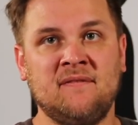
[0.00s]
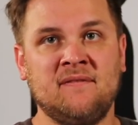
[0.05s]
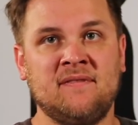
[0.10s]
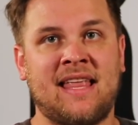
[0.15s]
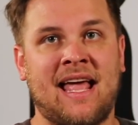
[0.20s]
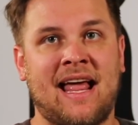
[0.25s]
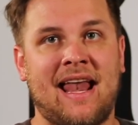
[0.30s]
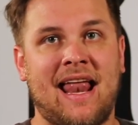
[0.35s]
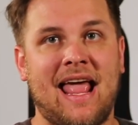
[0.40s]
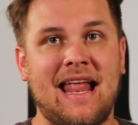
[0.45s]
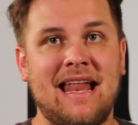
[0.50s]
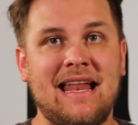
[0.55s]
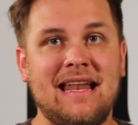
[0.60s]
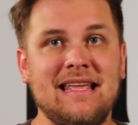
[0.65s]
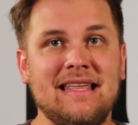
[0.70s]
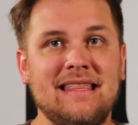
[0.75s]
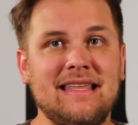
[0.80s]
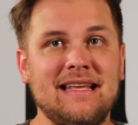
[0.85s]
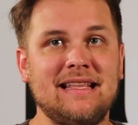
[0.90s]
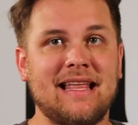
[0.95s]
That
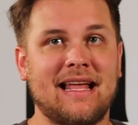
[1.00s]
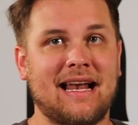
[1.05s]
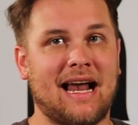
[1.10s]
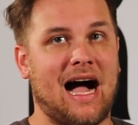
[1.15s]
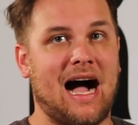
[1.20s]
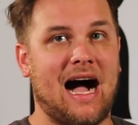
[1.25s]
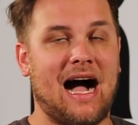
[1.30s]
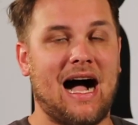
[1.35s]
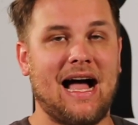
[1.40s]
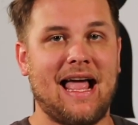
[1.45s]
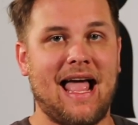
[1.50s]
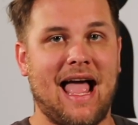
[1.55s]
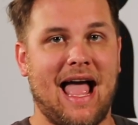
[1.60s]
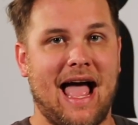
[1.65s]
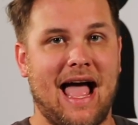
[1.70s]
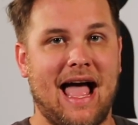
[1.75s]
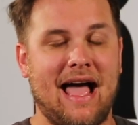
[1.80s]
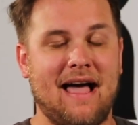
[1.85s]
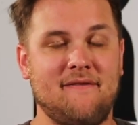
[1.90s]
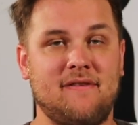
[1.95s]
anything that I
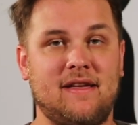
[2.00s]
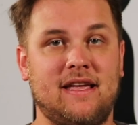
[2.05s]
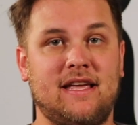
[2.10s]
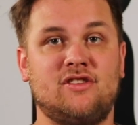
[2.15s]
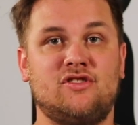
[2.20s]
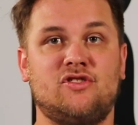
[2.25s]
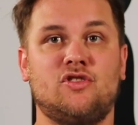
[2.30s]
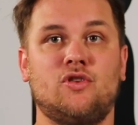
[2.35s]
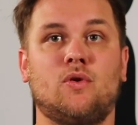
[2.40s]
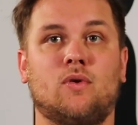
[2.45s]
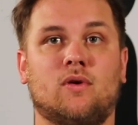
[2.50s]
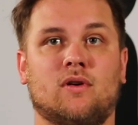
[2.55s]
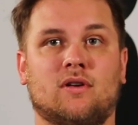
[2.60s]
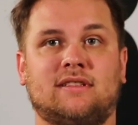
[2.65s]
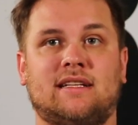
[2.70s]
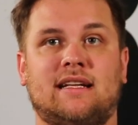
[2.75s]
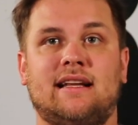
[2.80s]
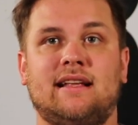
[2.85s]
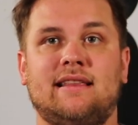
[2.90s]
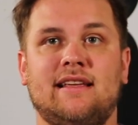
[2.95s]
have is yours,
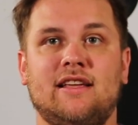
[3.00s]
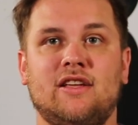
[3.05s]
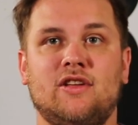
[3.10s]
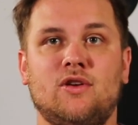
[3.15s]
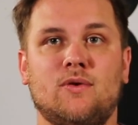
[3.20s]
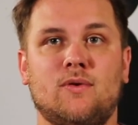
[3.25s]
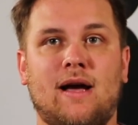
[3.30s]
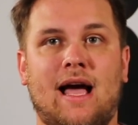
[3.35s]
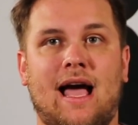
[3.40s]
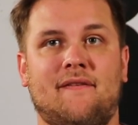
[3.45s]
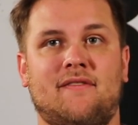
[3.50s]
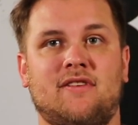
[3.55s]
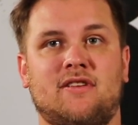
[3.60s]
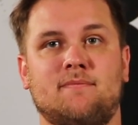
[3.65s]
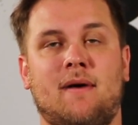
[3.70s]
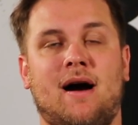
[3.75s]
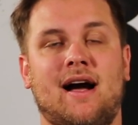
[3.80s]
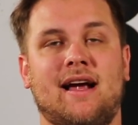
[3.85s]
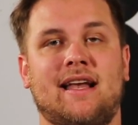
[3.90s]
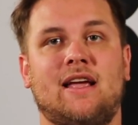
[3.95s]
and anything you have is
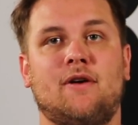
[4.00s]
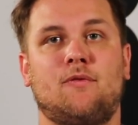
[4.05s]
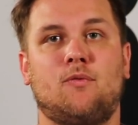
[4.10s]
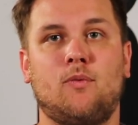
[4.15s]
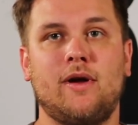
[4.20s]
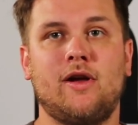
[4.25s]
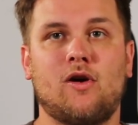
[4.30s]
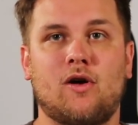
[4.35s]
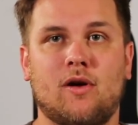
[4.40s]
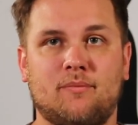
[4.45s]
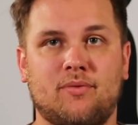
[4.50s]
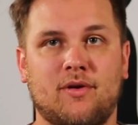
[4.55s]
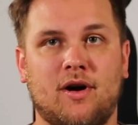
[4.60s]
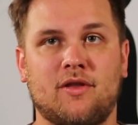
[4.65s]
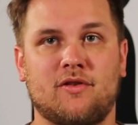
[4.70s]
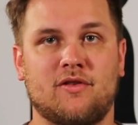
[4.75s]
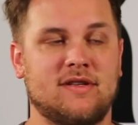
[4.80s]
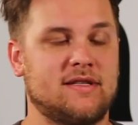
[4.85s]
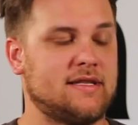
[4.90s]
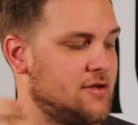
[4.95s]
mine. If we are a
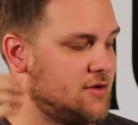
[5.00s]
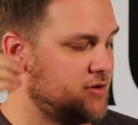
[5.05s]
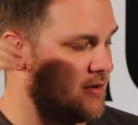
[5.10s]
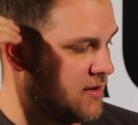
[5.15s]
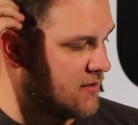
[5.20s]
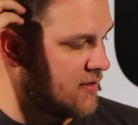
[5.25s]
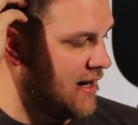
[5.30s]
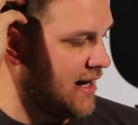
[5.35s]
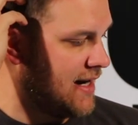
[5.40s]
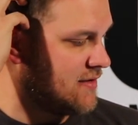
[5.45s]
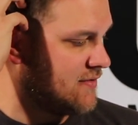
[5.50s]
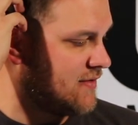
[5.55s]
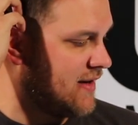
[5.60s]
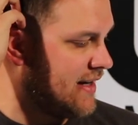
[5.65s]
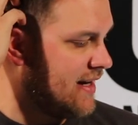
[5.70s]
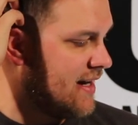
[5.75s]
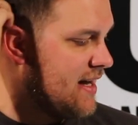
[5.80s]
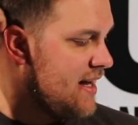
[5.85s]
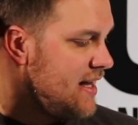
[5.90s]
brother and sister in Christ, right?